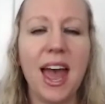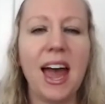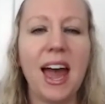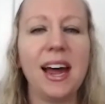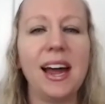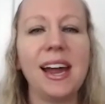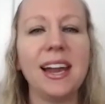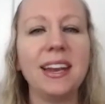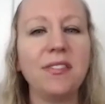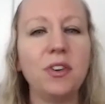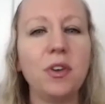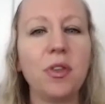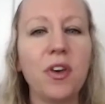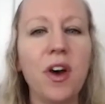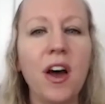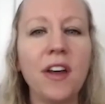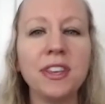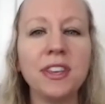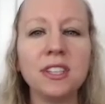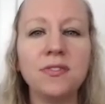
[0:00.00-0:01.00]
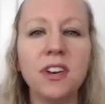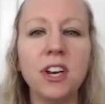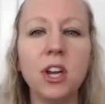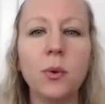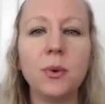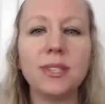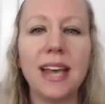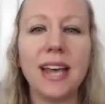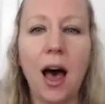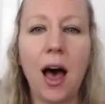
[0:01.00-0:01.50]
And if you thought this video
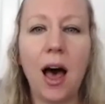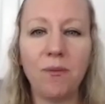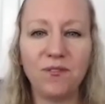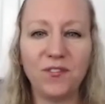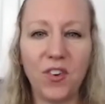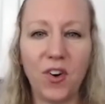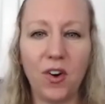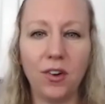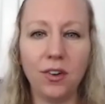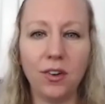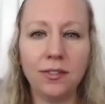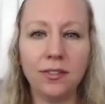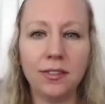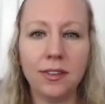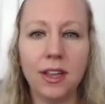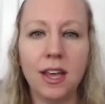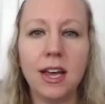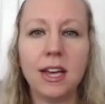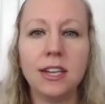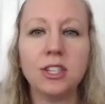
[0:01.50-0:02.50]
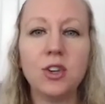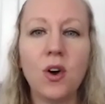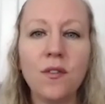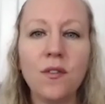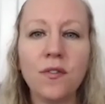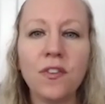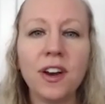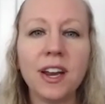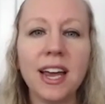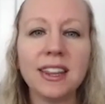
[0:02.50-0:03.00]
was helpful,
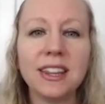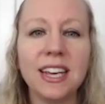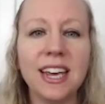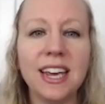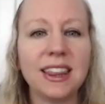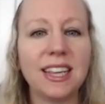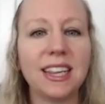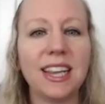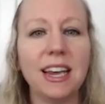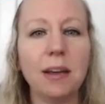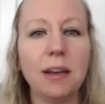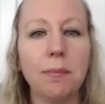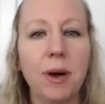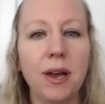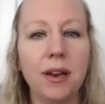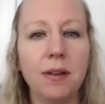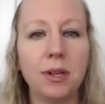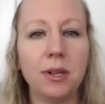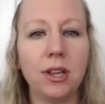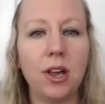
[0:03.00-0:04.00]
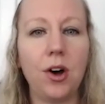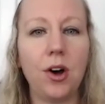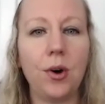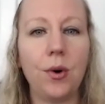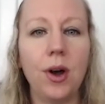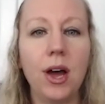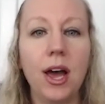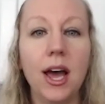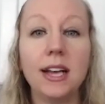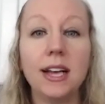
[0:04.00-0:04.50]
don't forget to hit the like button
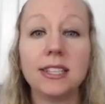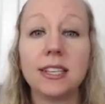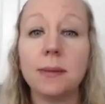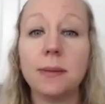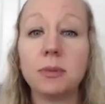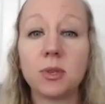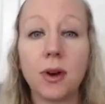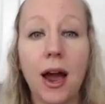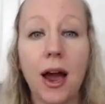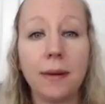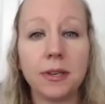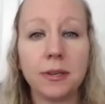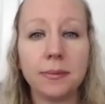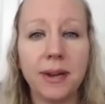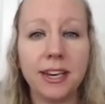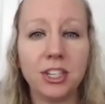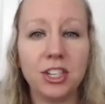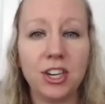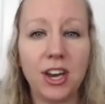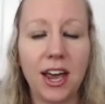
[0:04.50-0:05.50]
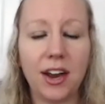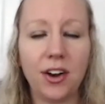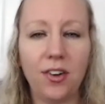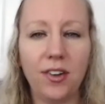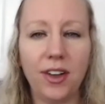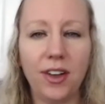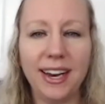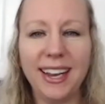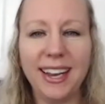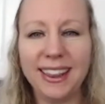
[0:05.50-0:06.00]
below, subscribe to my
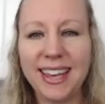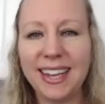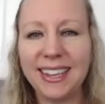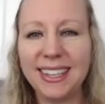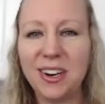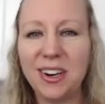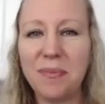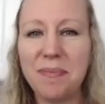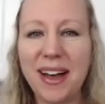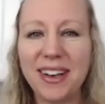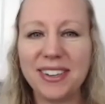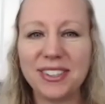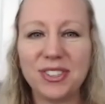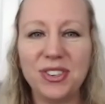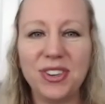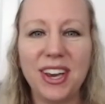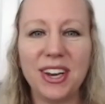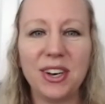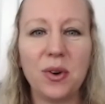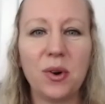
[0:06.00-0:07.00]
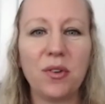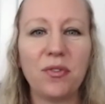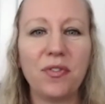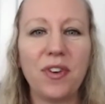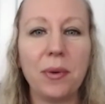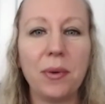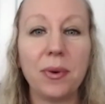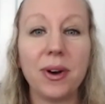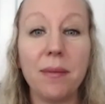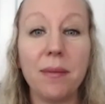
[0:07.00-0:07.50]
channel, and hit that little bell so you get
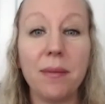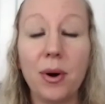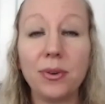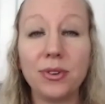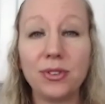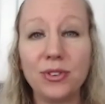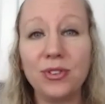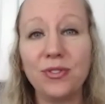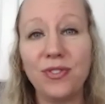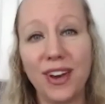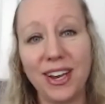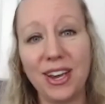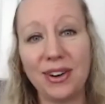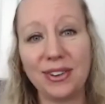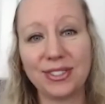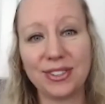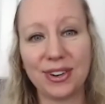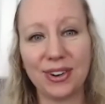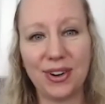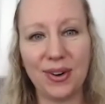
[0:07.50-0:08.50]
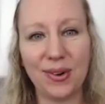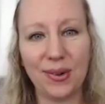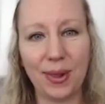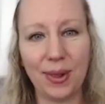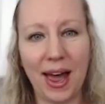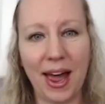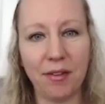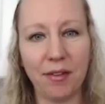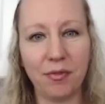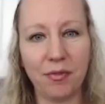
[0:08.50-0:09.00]
notified when I post new videos or go
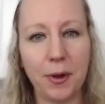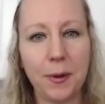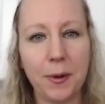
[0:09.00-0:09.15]
live.